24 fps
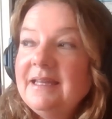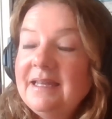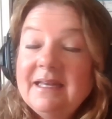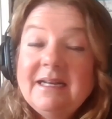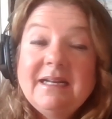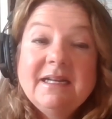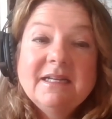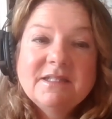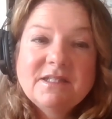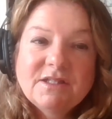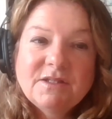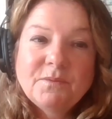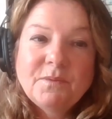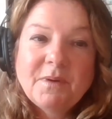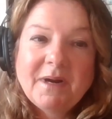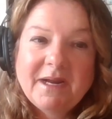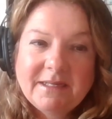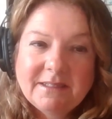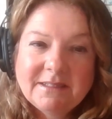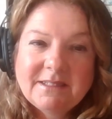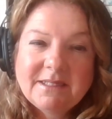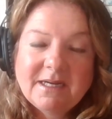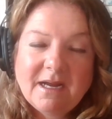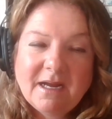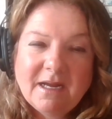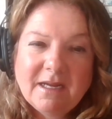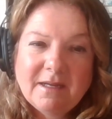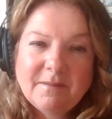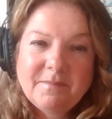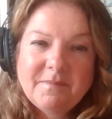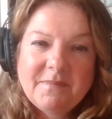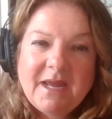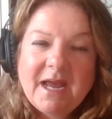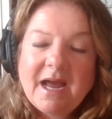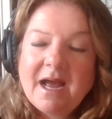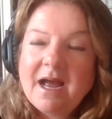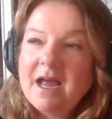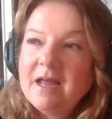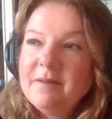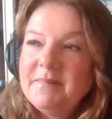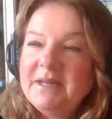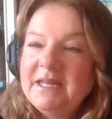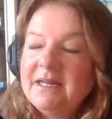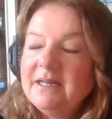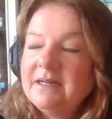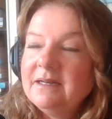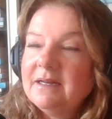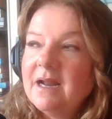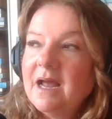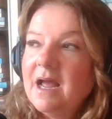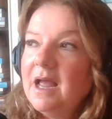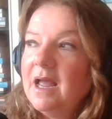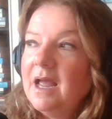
it is the right time. Yeah. I mean,